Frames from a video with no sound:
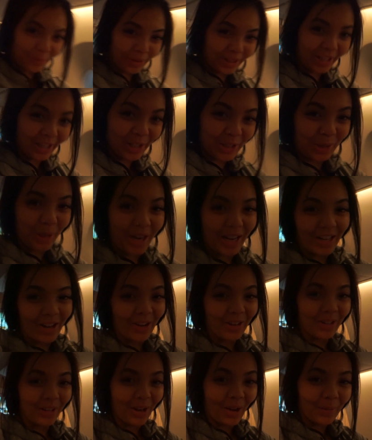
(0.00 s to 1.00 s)
We're gonna try it
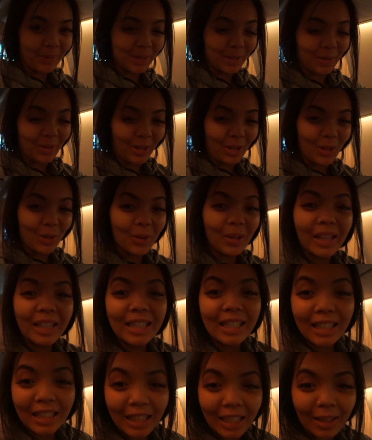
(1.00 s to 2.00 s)
on and off so that you can
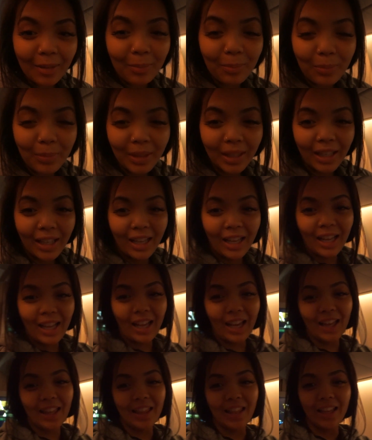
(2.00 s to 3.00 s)
sleep.
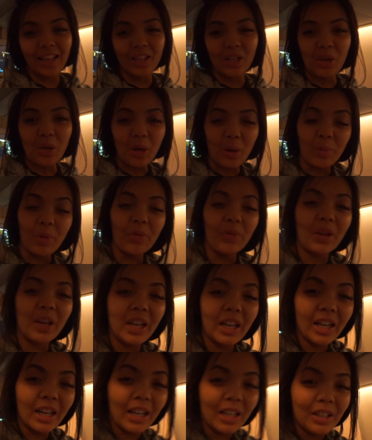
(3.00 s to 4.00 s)
Yeah. And then you come over
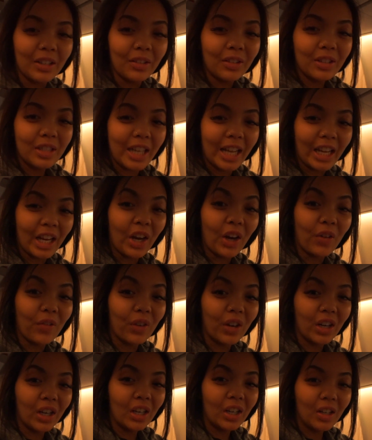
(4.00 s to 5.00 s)
here and take care of
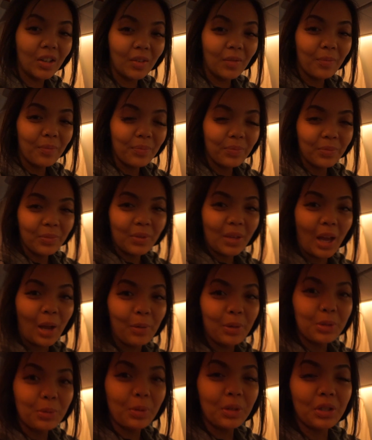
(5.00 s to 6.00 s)
her. Yeah. I
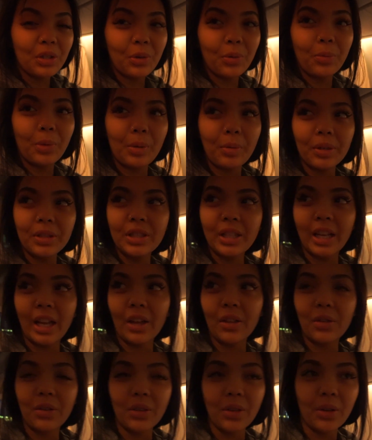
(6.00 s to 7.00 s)
wish we, we were
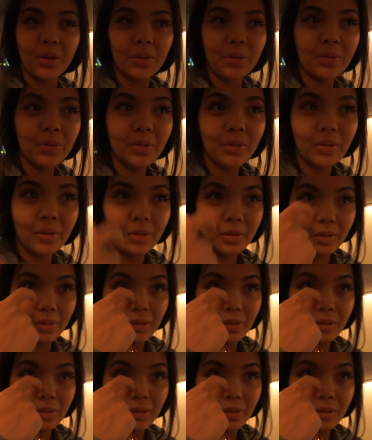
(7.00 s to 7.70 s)
together though. I know.